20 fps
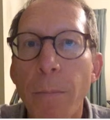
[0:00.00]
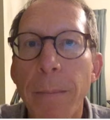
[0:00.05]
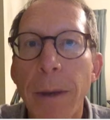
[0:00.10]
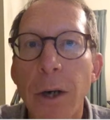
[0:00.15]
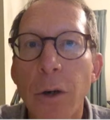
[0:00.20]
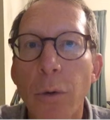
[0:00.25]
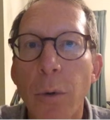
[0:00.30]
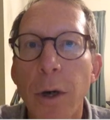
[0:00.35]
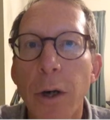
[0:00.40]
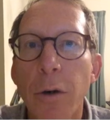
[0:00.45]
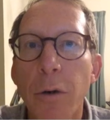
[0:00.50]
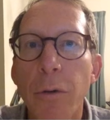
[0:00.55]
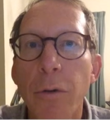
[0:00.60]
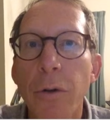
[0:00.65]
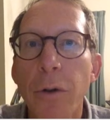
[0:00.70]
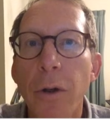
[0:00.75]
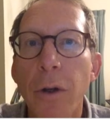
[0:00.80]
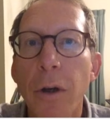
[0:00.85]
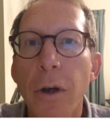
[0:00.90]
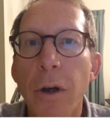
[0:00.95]
mental
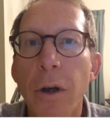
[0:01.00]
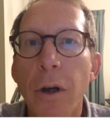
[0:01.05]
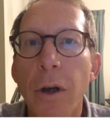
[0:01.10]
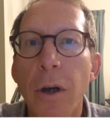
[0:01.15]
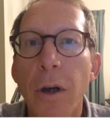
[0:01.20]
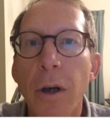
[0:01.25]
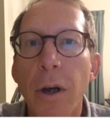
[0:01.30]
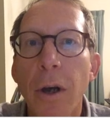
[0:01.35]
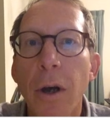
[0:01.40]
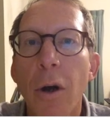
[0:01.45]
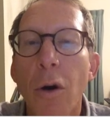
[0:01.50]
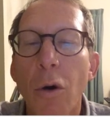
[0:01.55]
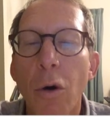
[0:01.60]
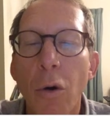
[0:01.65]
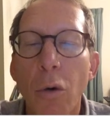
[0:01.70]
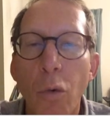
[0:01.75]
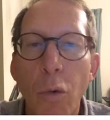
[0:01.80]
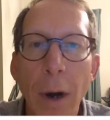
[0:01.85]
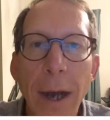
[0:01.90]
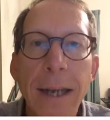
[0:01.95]
health
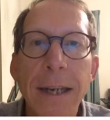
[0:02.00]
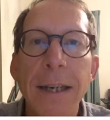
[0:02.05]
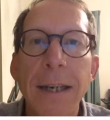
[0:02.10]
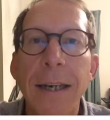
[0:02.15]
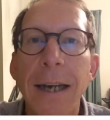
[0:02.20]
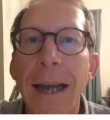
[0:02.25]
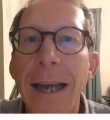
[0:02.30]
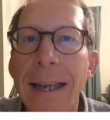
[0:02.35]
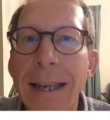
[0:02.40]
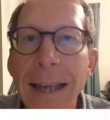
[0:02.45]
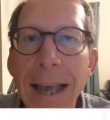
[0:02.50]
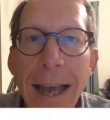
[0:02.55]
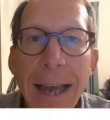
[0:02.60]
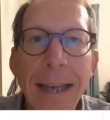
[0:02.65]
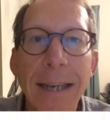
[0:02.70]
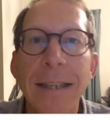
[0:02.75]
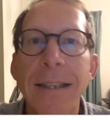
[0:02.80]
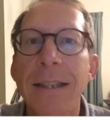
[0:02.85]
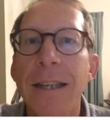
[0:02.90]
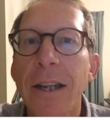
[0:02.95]
rated
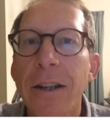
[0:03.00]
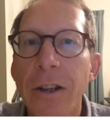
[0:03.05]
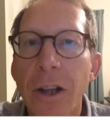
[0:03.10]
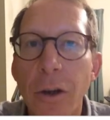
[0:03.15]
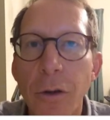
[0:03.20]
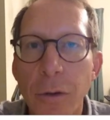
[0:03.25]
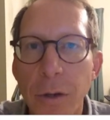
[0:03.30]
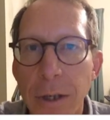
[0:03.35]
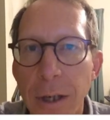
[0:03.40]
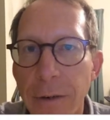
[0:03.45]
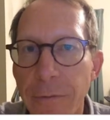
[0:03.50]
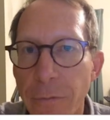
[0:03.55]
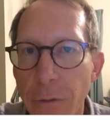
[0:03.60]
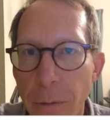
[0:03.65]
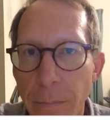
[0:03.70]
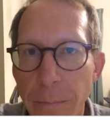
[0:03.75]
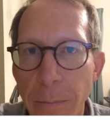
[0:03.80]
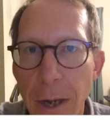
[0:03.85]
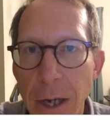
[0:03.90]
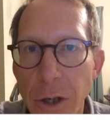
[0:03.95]
against those
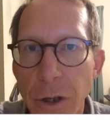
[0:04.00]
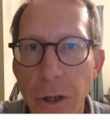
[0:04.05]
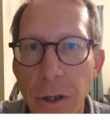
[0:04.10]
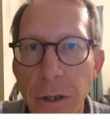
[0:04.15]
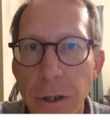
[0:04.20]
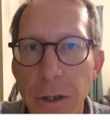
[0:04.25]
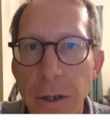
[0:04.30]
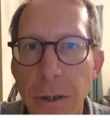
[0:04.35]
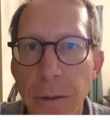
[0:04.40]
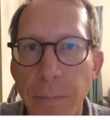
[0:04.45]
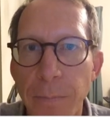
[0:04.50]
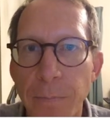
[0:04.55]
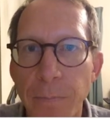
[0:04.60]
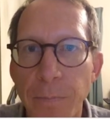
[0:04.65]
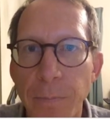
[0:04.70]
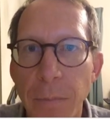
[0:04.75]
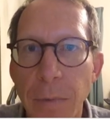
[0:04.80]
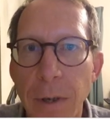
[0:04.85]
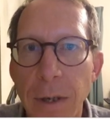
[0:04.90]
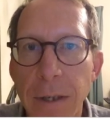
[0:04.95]
different measures.
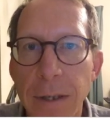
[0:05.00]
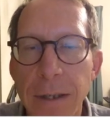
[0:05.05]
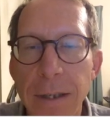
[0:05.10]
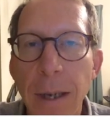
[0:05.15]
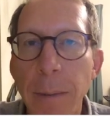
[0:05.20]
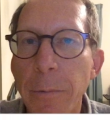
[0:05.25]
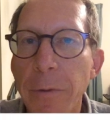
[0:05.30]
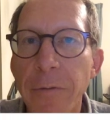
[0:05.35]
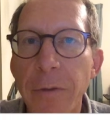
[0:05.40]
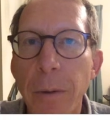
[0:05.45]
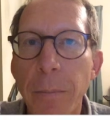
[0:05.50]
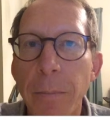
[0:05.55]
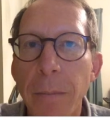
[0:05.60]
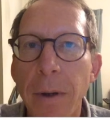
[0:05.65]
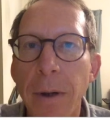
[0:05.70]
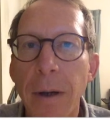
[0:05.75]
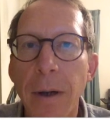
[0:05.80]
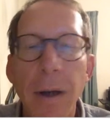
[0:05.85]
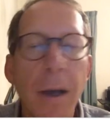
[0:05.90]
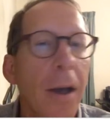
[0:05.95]
Some of them,
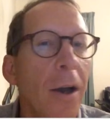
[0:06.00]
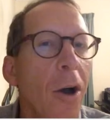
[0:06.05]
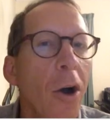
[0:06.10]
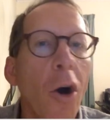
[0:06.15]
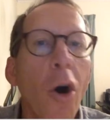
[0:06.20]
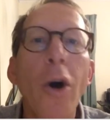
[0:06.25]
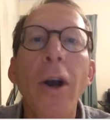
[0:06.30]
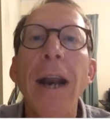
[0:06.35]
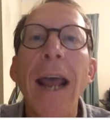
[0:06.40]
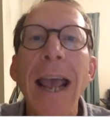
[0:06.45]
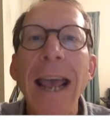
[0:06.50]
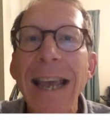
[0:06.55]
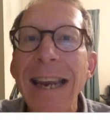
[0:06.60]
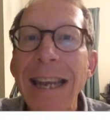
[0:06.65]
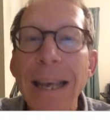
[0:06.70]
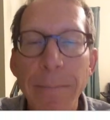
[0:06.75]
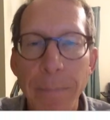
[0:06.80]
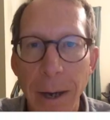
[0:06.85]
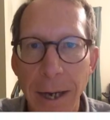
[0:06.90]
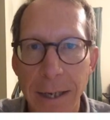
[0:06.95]
on
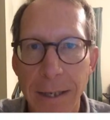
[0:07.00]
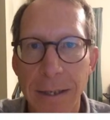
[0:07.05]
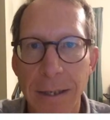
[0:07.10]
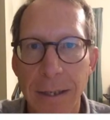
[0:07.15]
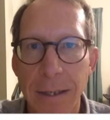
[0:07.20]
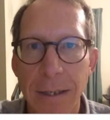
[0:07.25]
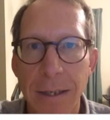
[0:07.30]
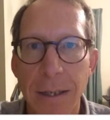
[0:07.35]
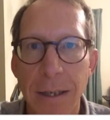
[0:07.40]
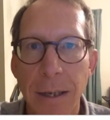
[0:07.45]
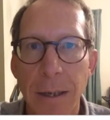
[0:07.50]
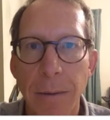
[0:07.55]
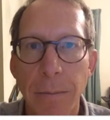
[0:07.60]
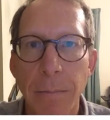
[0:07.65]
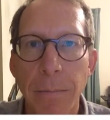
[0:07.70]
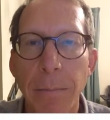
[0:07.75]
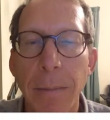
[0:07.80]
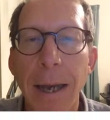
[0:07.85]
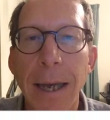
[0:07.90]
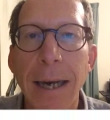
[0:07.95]
any basis,
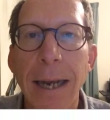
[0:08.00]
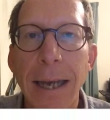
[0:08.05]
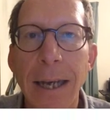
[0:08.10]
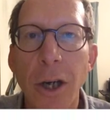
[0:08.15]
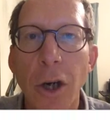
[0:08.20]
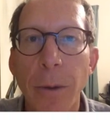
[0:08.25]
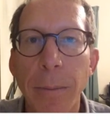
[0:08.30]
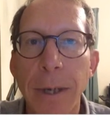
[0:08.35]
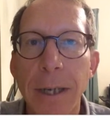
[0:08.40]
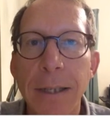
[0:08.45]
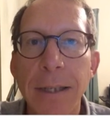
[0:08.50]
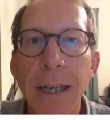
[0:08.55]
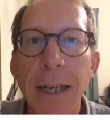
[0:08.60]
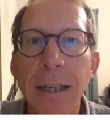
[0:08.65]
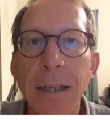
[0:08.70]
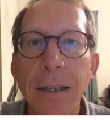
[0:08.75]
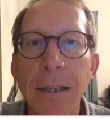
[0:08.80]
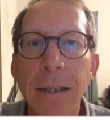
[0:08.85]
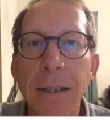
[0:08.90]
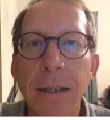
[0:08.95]
made economic
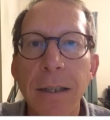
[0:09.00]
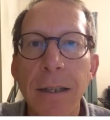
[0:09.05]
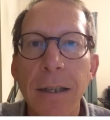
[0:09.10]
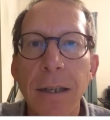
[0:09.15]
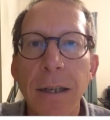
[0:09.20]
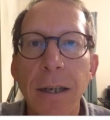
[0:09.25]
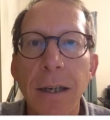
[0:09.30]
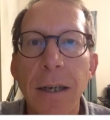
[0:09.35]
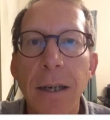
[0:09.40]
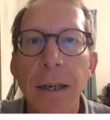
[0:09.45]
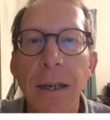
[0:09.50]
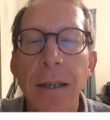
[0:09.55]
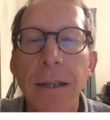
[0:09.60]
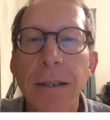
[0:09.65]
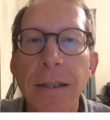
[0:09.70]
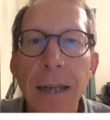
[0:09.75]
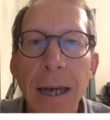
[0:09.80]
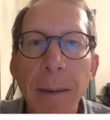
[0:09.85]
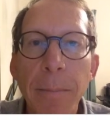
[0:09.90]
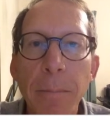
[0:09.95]
sense.
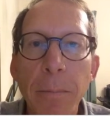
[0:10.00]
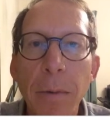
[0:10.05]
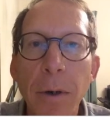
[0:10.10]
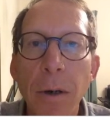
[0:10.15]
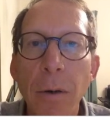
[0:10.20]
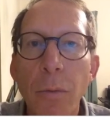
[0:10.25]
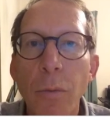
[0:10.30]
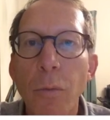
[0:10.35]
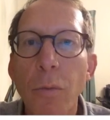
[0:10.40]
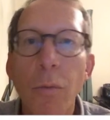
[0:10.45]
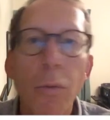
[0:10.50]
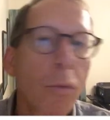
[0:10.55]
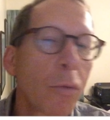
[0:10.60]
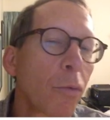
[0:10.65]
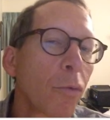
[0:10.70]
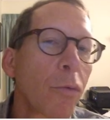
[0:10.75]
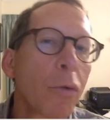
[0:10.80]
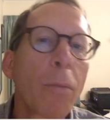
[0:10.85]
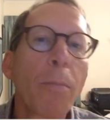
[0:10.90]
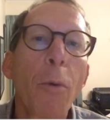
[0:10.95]
Some
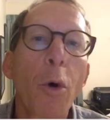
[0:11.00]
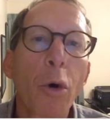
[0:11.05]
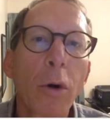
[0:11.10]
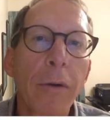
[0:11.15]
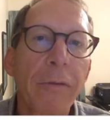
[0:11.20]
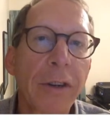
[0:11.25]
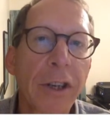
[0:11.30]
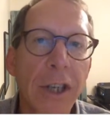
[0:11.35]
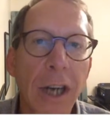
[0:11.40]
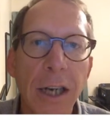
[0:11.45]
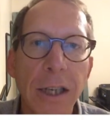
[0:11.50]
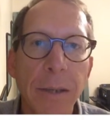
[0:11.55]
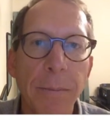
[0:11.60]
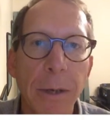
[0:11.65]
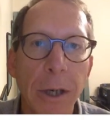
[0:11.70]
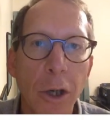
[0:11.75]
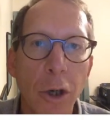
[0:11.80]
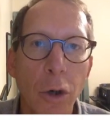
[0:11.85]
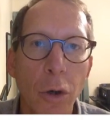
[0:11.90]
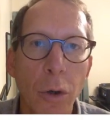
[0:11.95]
were more of a
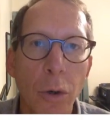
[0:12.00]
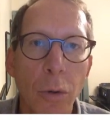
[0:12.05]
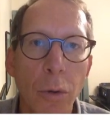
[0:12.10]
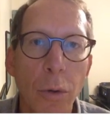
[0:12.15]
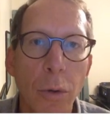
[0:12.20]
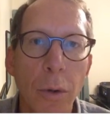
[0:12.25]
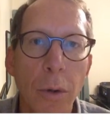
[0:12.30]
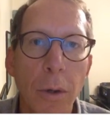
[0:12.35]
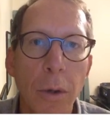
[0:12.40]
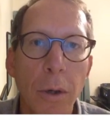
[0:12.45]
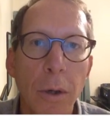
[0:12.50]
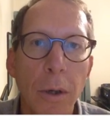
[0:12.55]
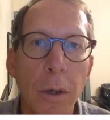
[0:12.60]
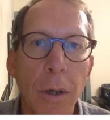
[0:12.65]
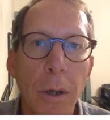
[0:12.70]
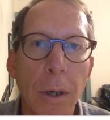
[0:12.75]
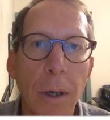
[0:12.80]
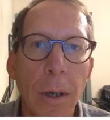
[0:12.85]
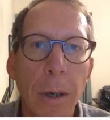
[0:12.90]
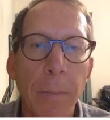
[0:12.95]
judgment call.
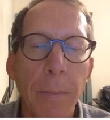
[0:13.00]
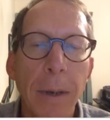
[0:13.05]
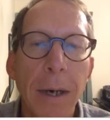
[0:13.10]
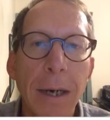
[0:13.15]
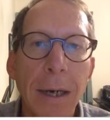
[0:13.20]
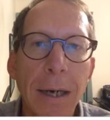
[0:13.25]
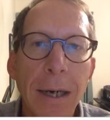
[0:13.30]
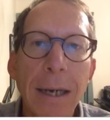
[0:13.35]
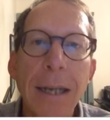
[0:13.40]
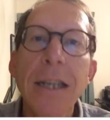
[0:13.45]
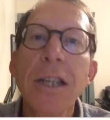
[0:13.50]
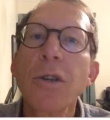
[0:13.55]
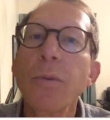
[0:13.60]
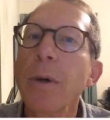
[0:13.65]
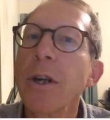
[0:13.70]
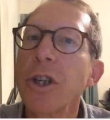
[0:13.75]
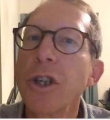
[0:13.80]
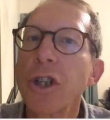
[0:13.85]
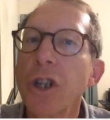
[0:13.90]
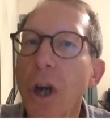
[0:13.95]
But at least we're
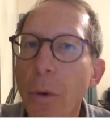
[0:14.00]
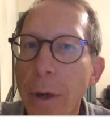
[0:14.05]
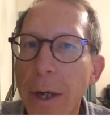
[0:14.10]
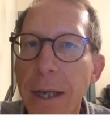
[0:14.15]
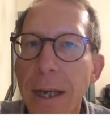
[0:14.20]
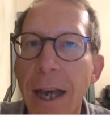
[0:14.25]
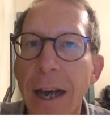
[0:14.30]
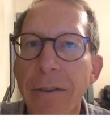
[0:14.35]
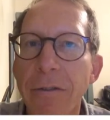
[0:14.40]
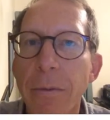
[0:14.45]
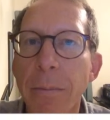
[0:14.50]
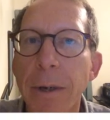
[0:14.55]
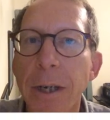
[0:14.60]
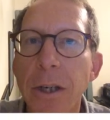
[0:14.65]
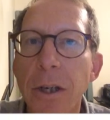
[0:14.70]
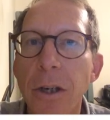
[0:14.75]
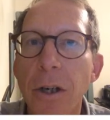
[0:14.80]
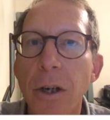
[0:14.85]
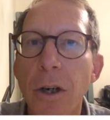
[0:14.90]
showing government